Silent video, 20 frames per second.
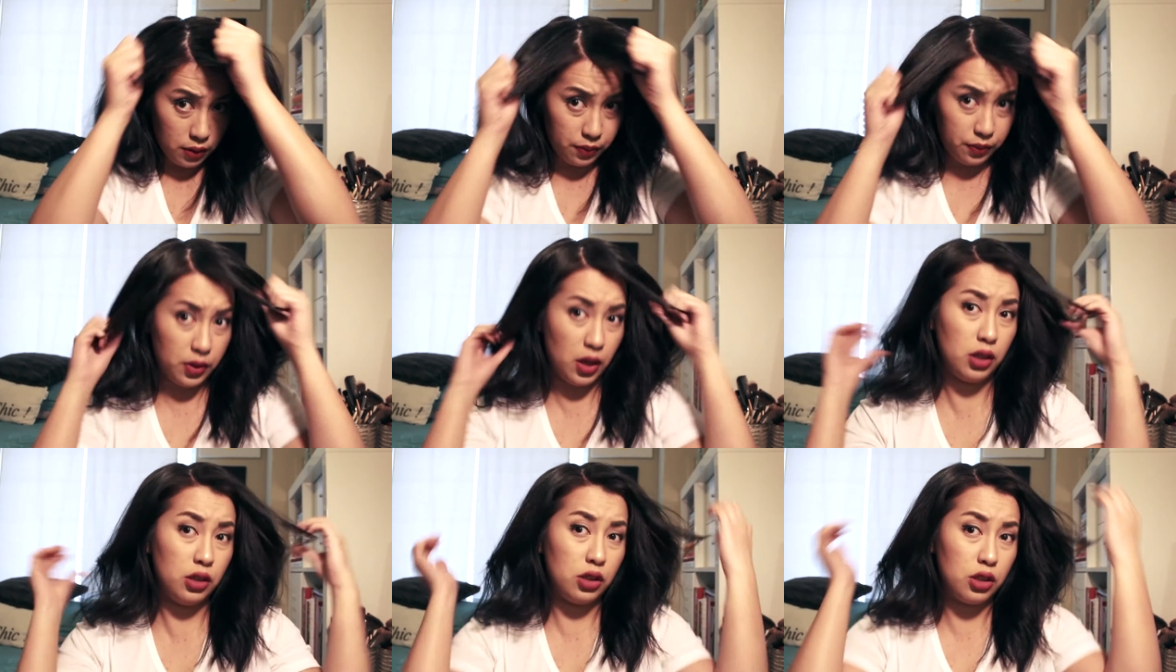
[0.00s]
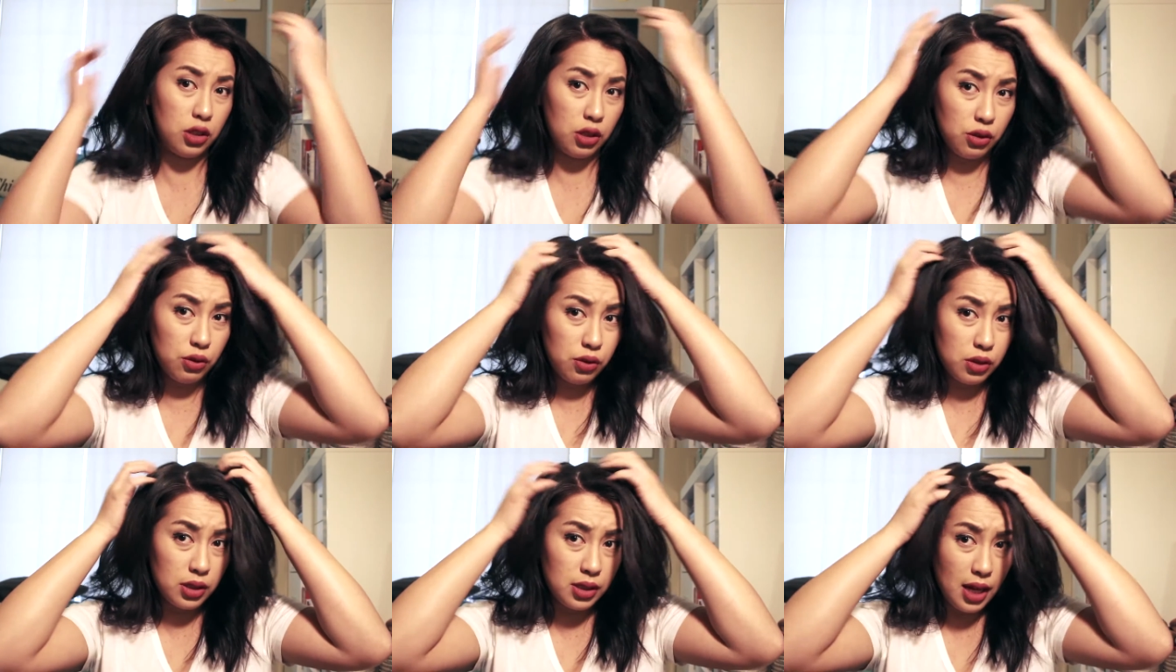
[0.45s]
Not
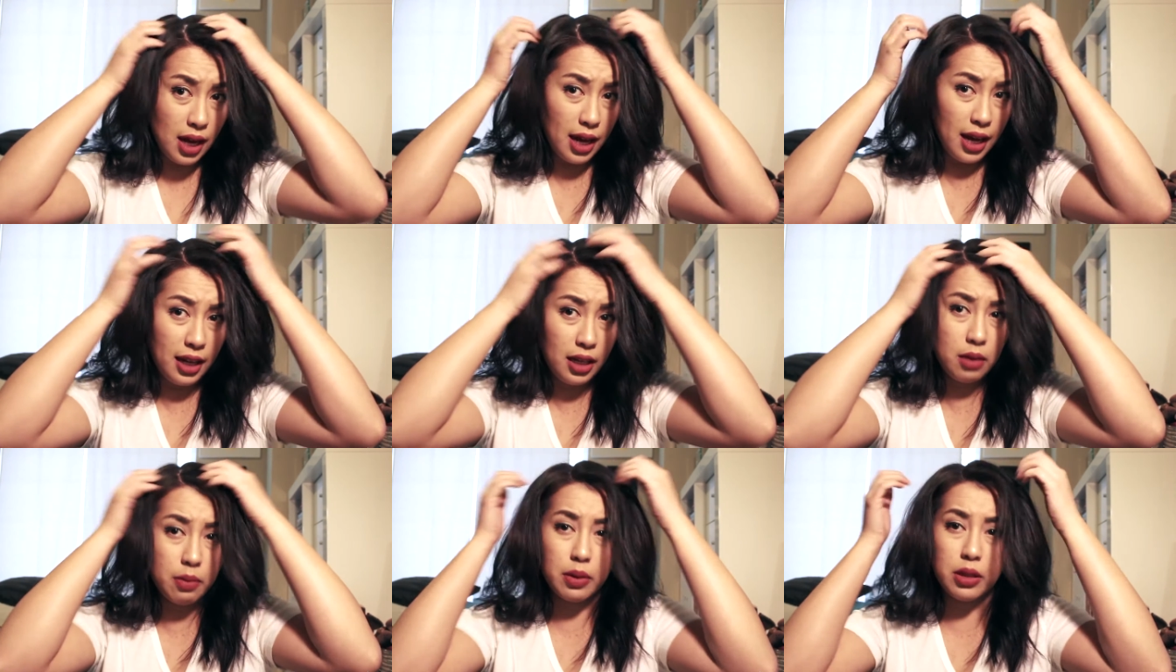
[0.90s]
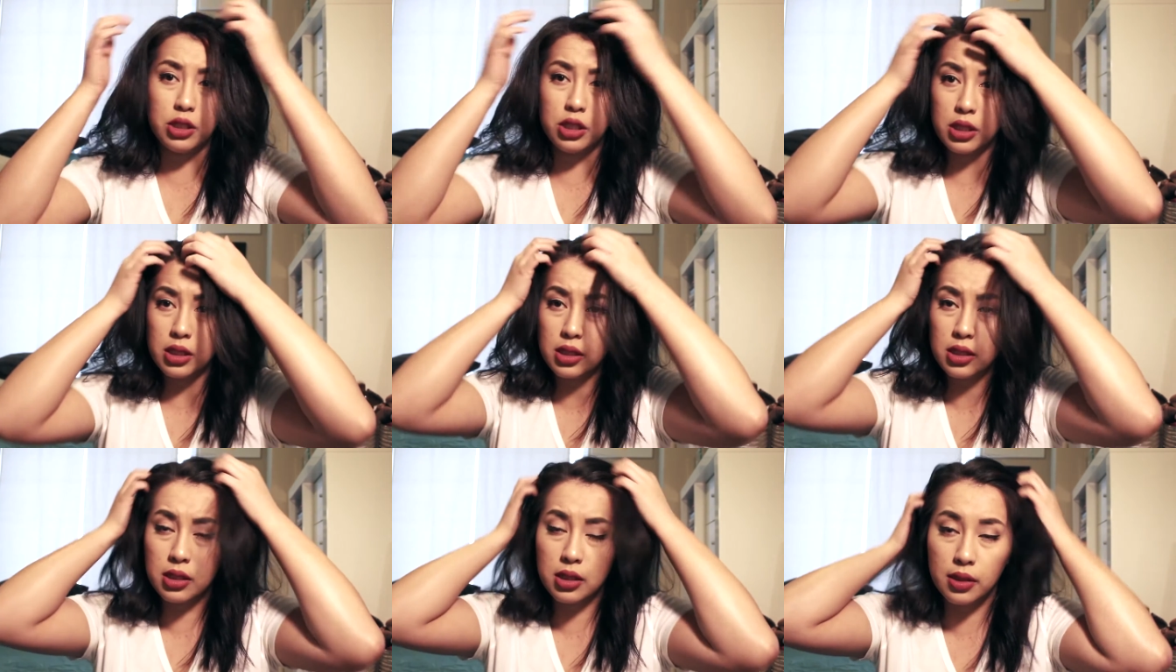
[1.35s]
two side, but
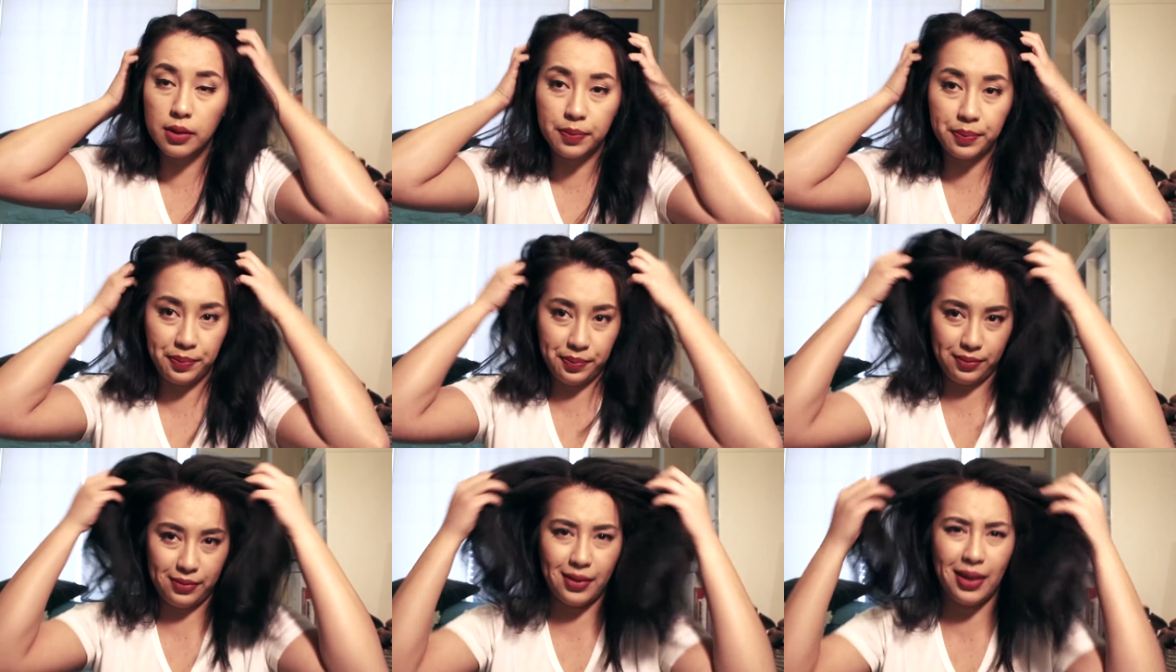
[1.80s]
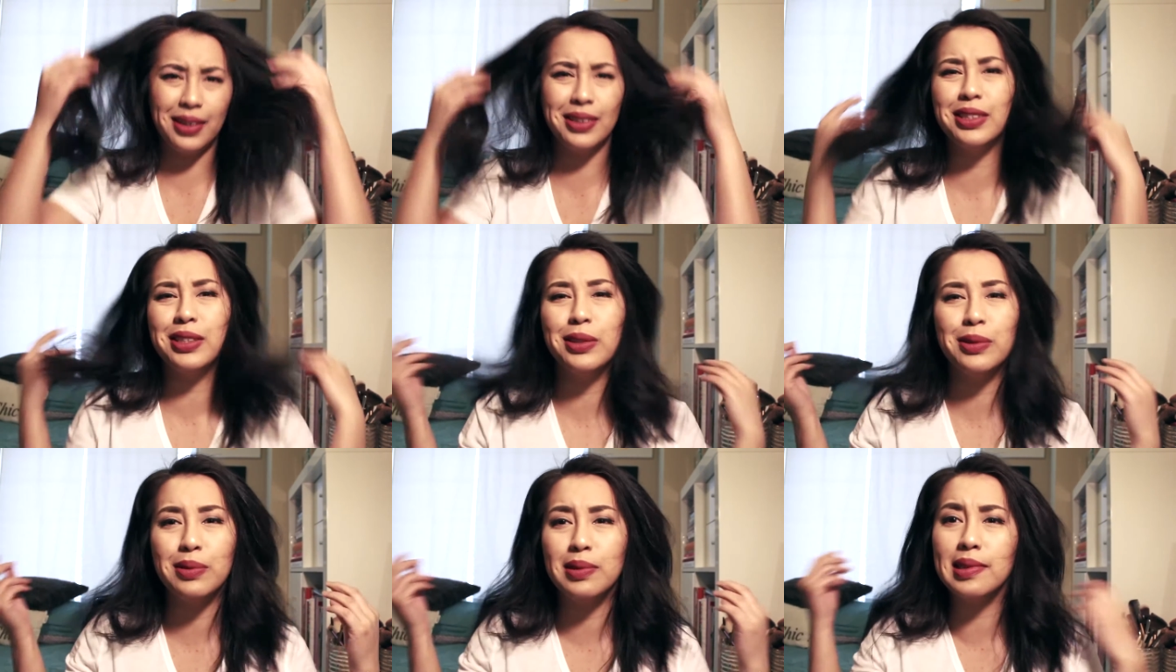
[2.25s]
just not
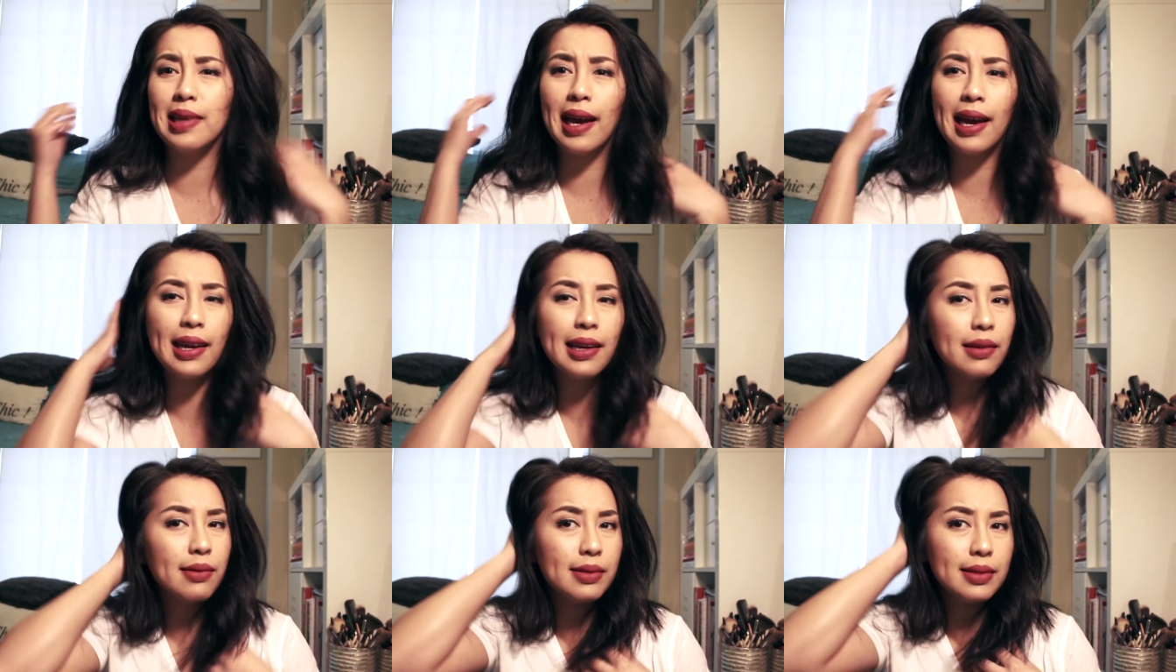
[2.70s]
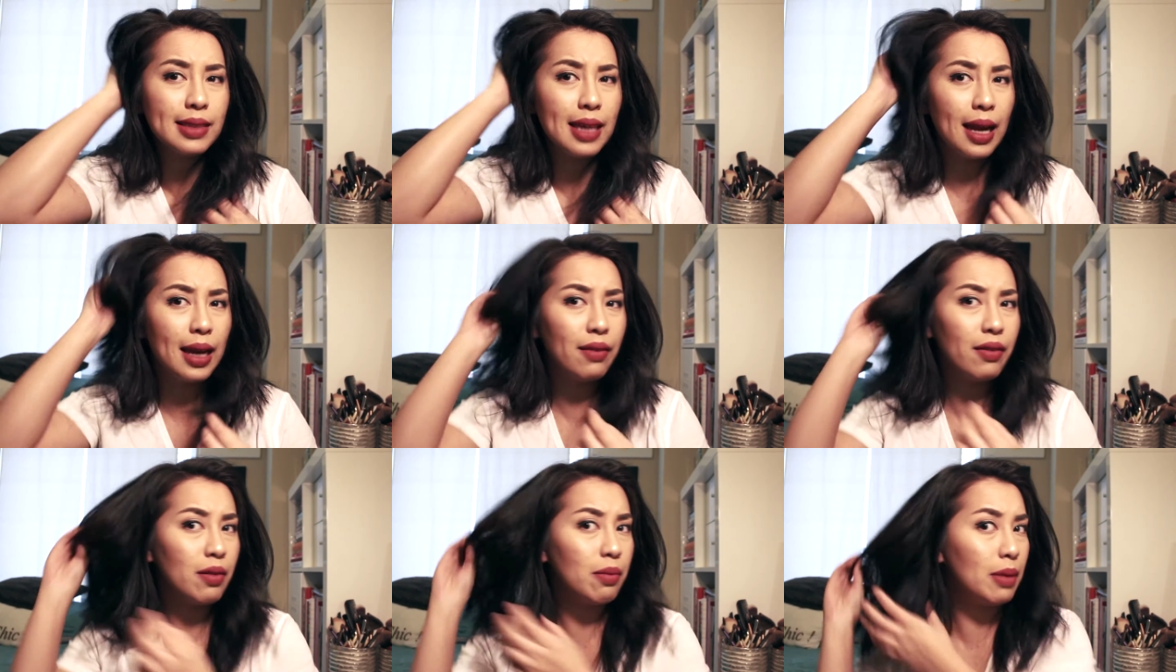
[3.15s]
two side. What does
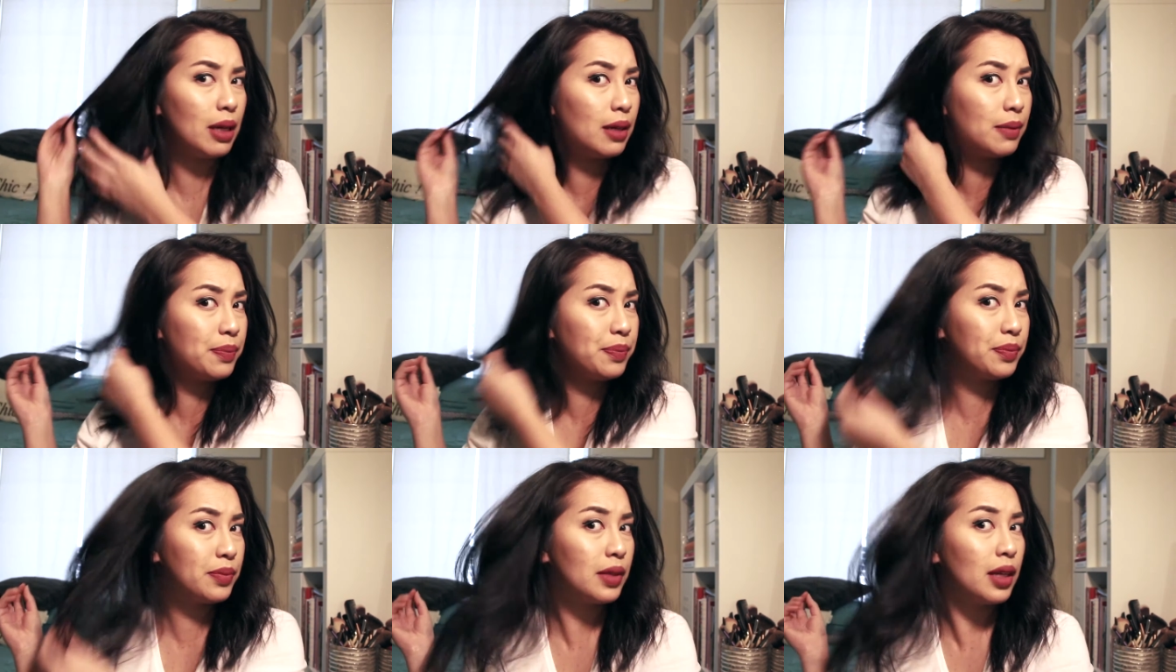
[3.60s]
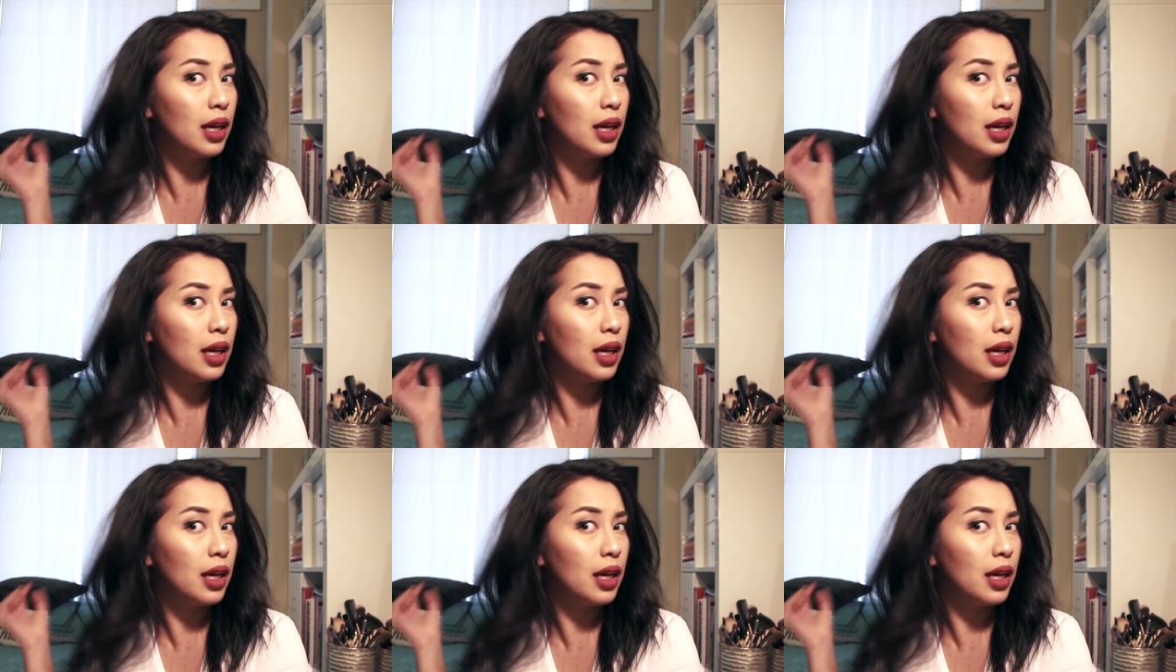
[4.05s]
that even mean?